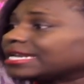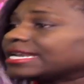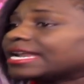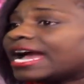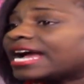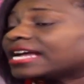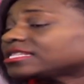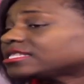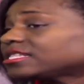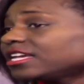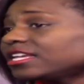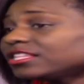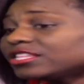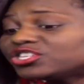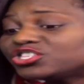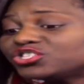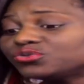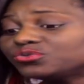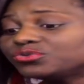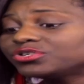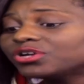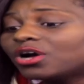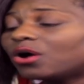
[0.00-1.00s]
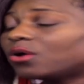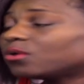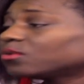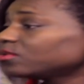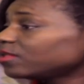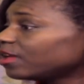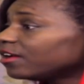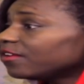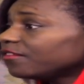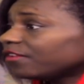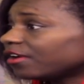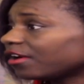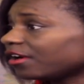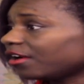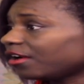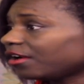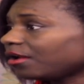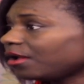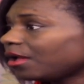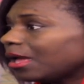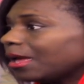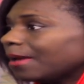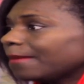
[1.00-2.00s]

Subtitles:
Not saying that you don't love her,